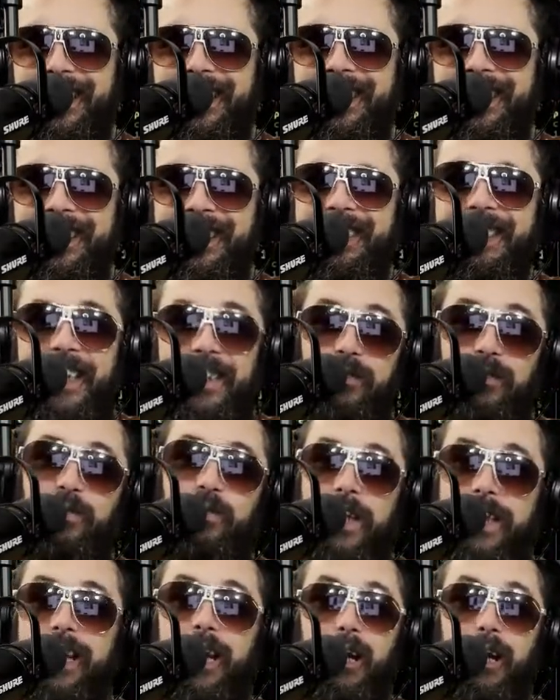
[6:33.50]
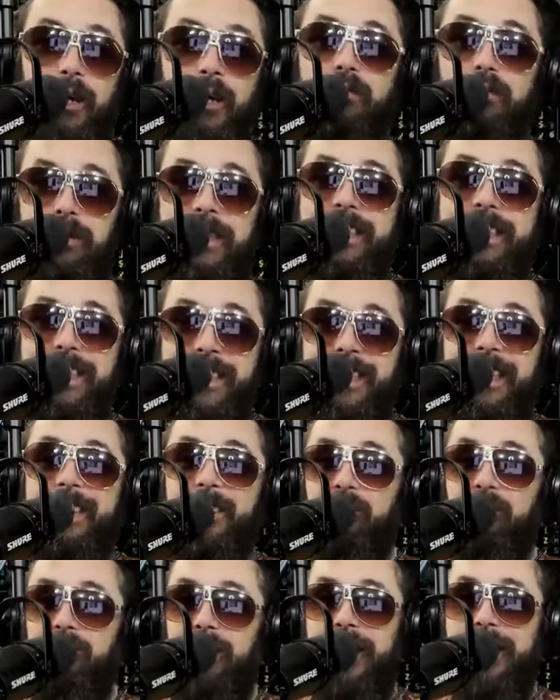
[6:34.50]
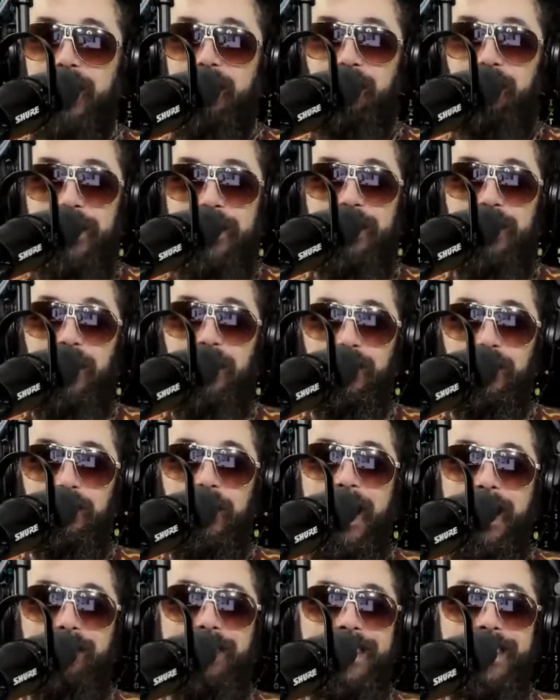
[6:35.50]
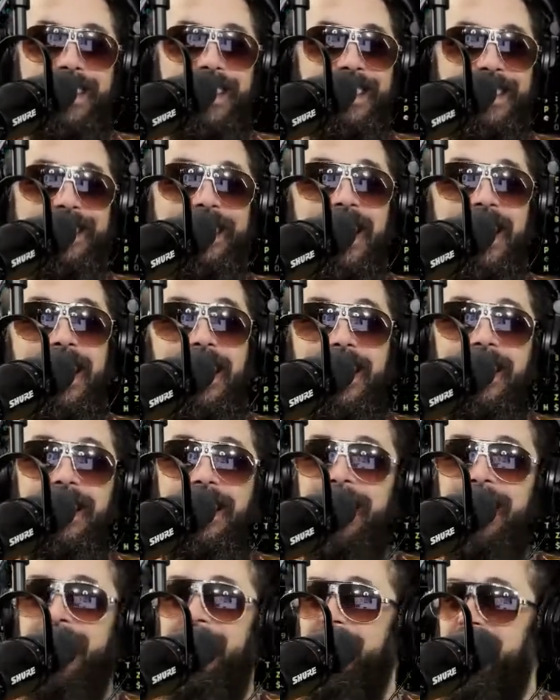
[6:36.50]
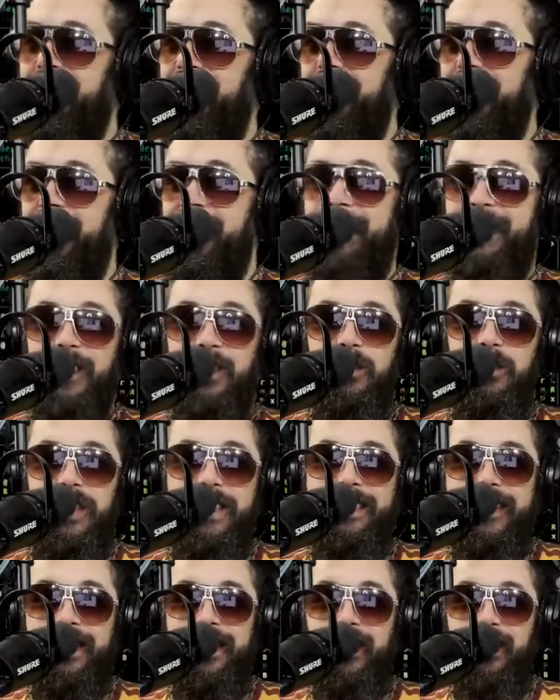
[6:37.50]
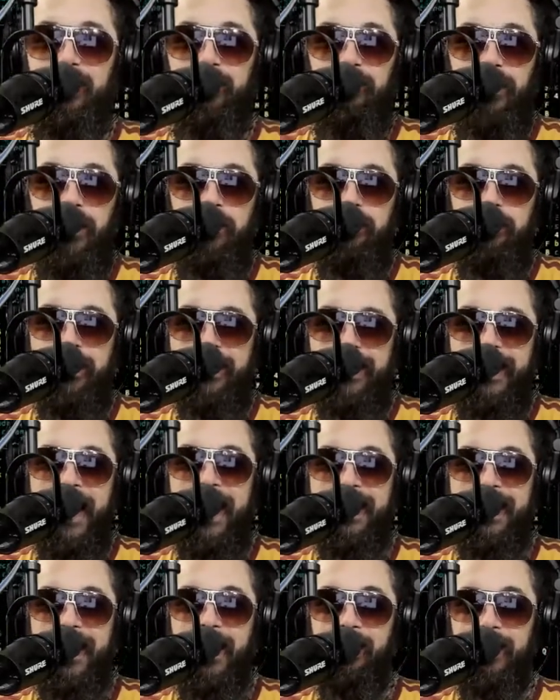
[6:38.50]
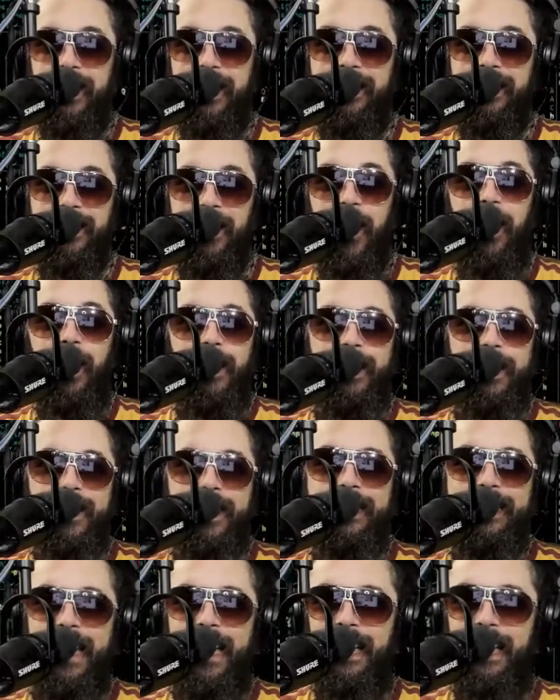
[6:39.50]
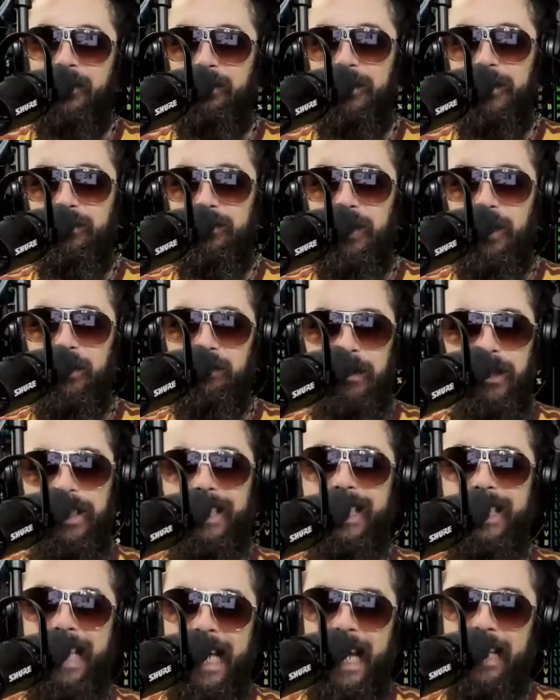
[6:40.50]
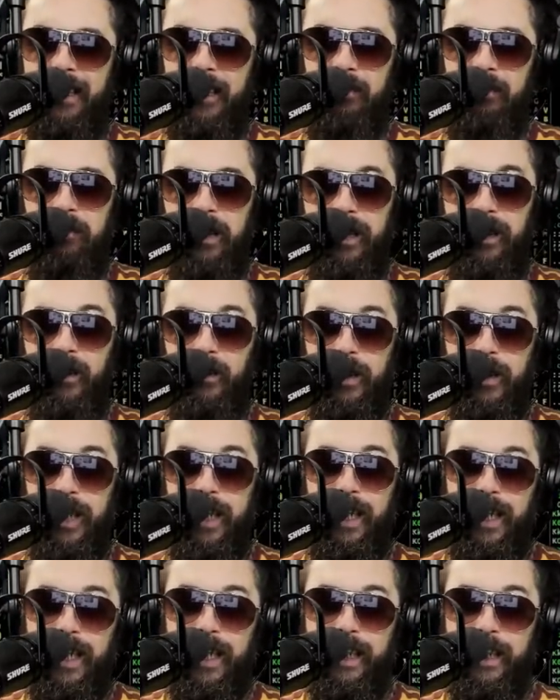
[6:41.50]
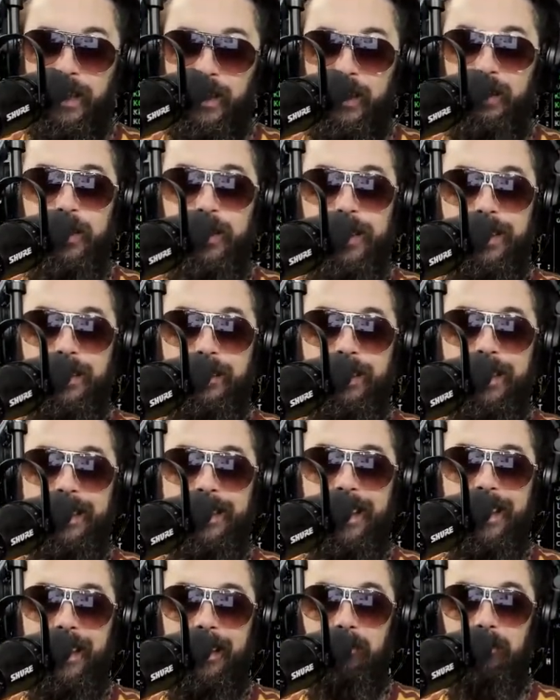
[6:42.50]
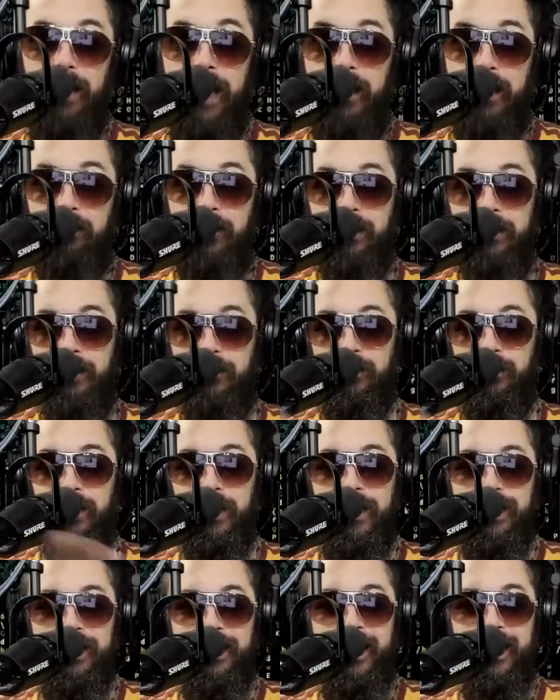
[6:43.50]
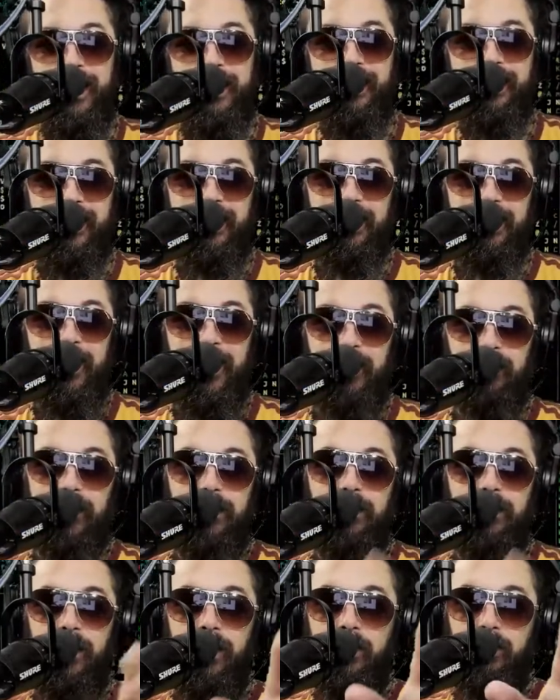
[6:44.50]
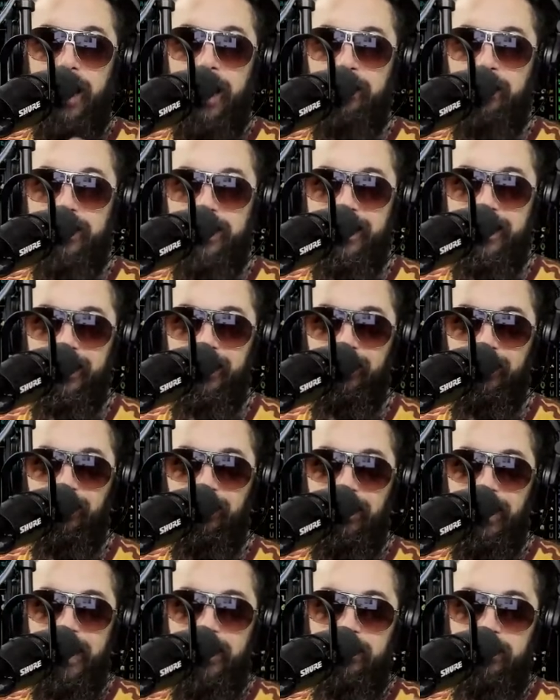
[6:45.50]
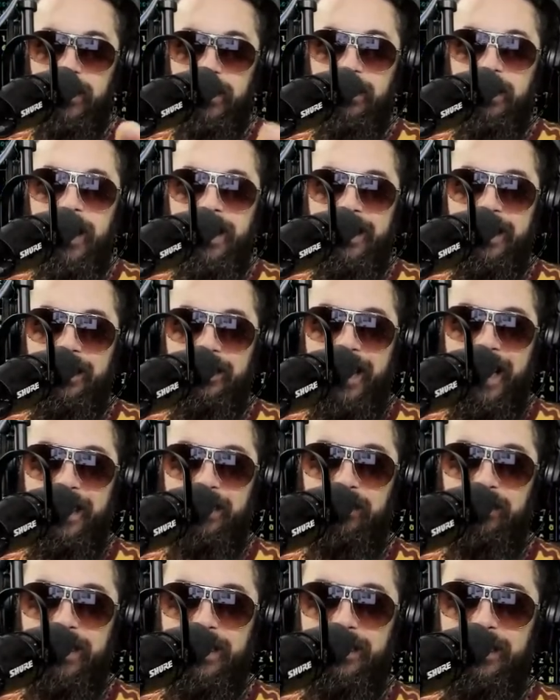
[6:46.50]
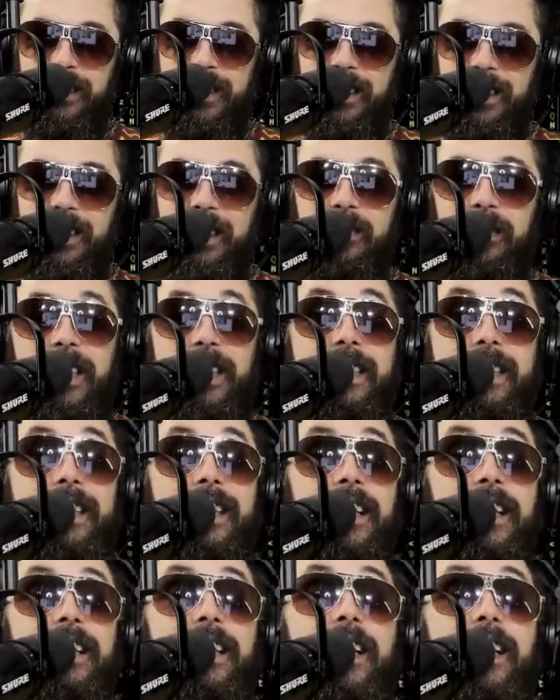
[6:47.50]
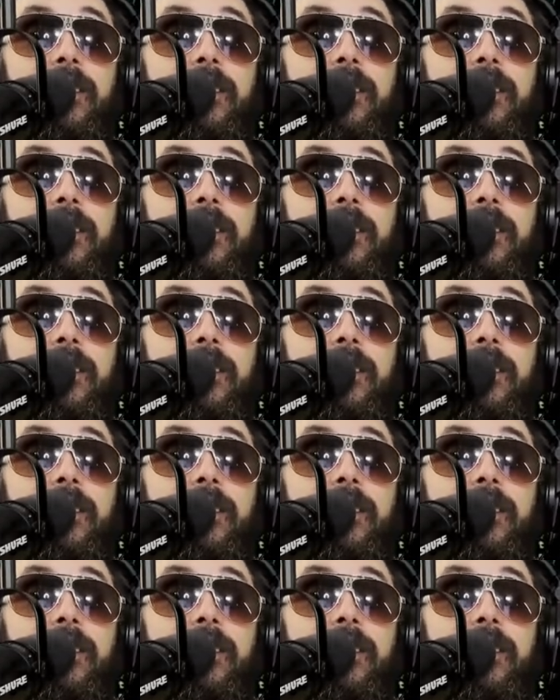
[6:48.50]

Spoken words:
Shut the fuck up. Everybody just shut the fuck up with their old wives' tales. It's so easy to confirm or deny nowadays. All of these I have confirmed or denied on my own, and you can do the same, but I'm doing it for you today, so you don't have to. Old wives' tale. If you cross your eyes for too long, they will get stuck that